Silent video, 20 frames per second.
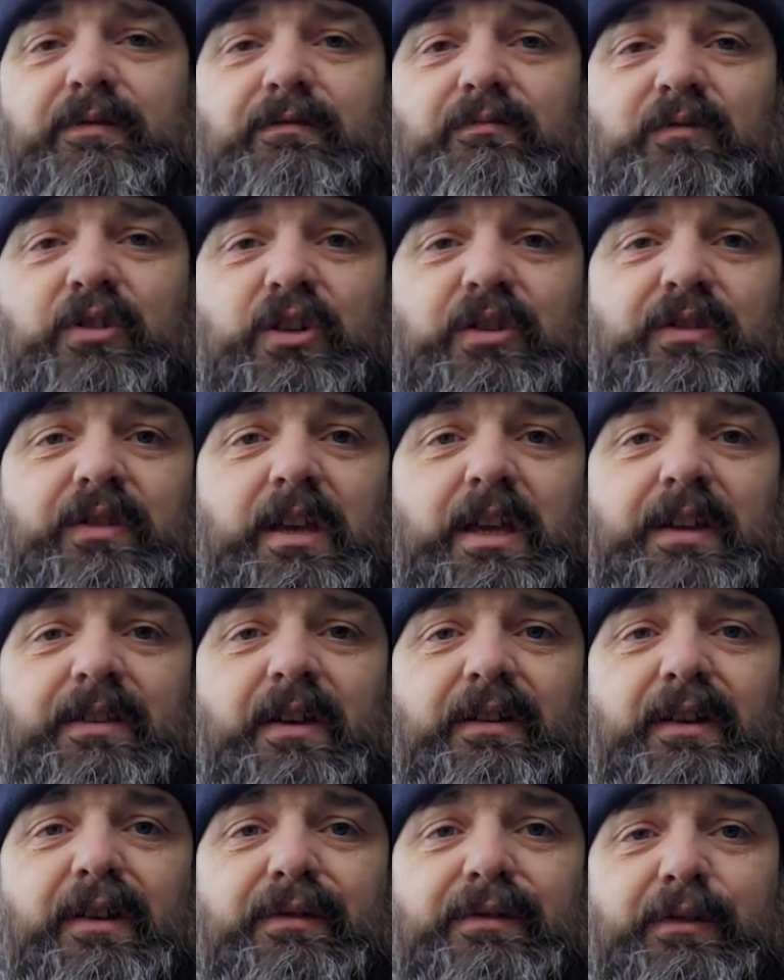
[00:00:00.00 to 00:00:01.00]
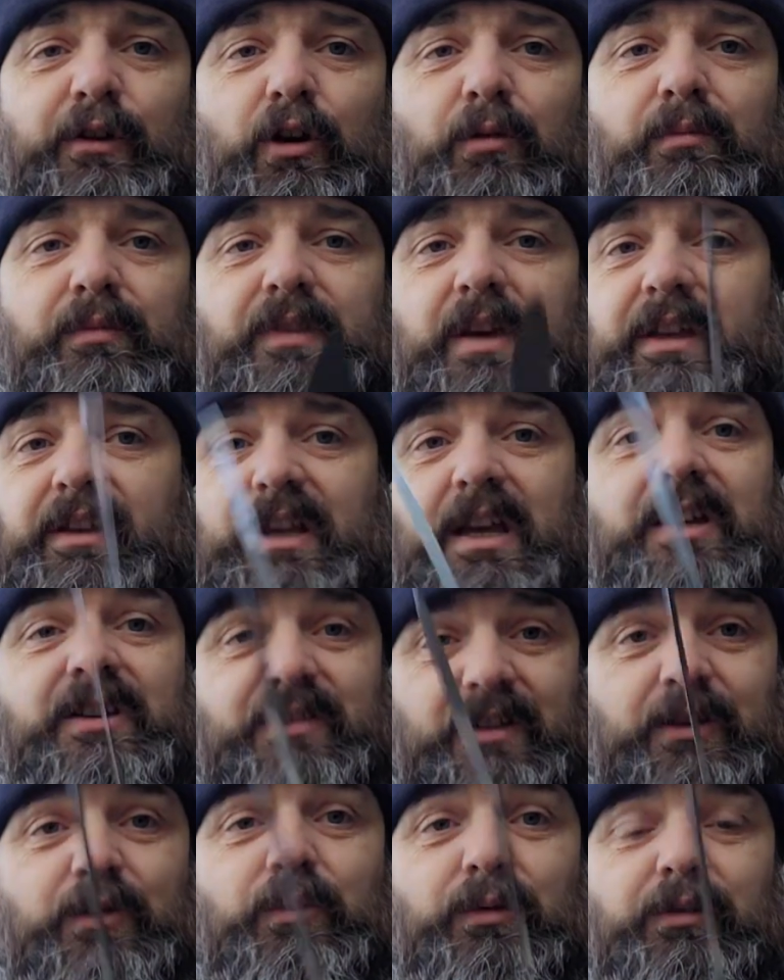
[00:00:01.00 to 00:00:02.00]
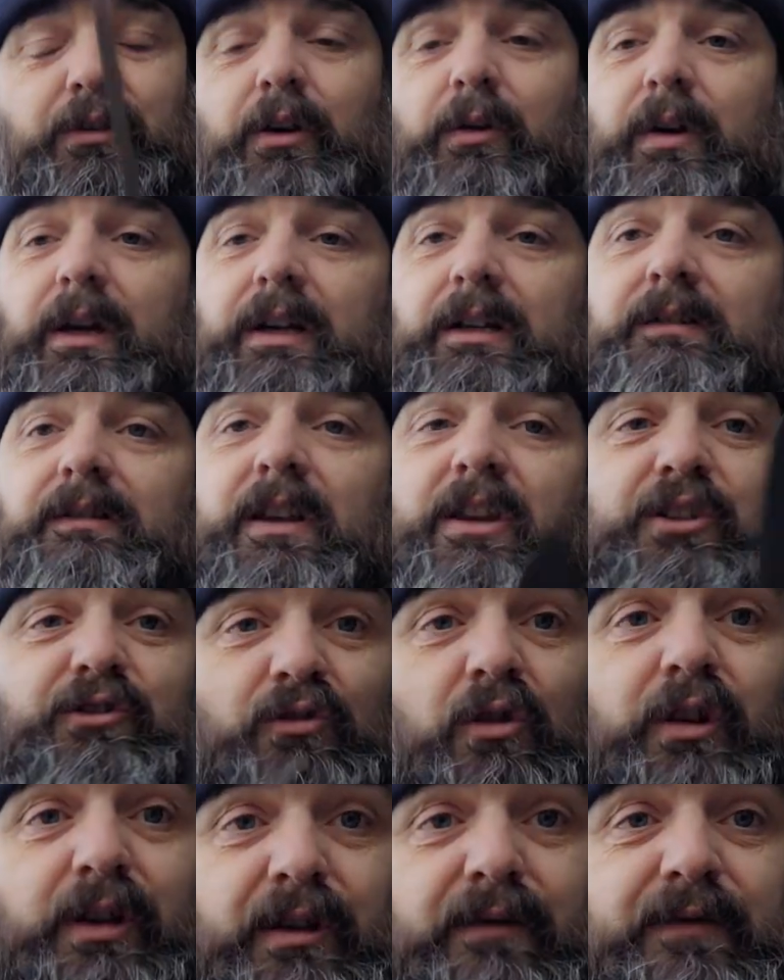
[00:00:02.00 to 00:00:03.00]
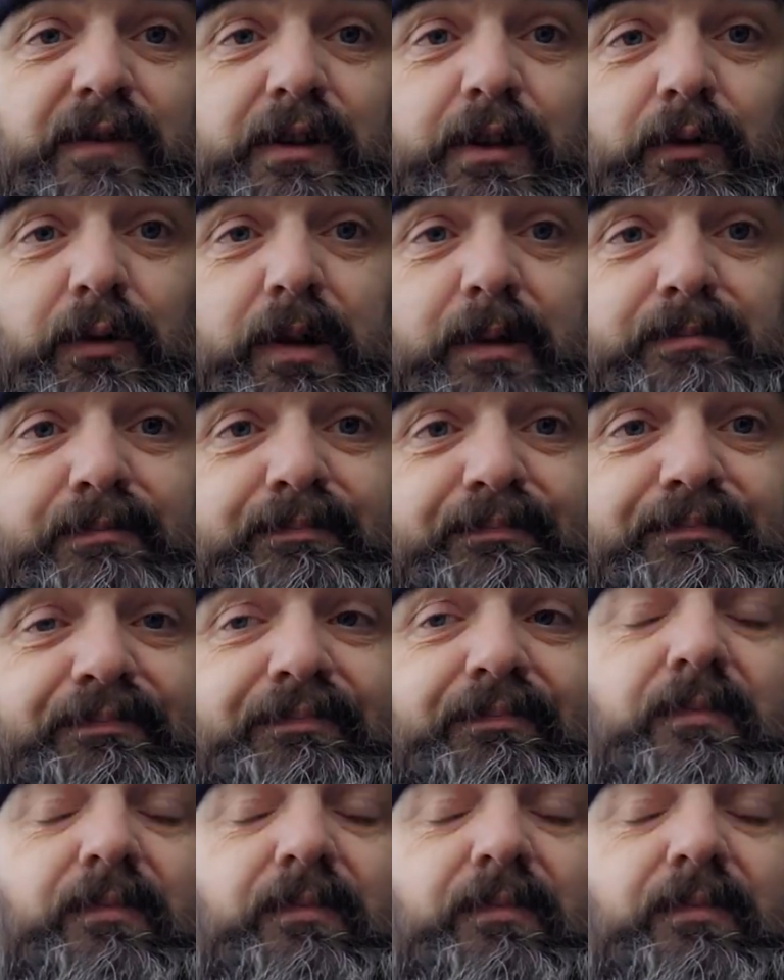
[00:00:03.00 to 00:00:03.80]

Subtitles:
just thicker than your thumb, then yes, this would do it. It's strong enough to do it.